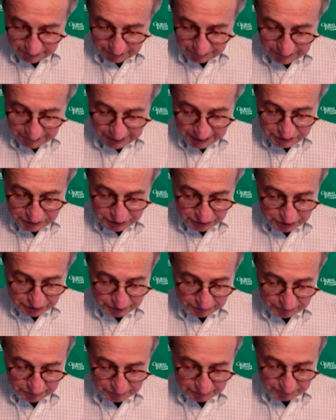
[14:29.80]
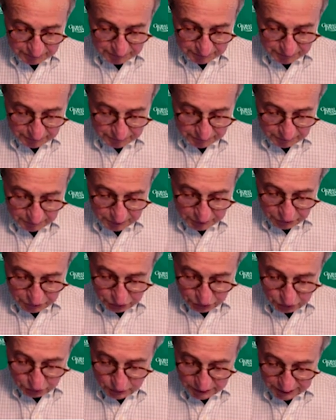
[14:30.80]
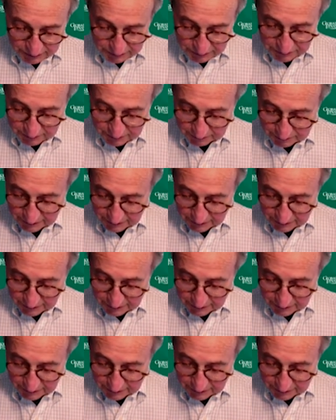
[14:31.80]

Fiserv with two wins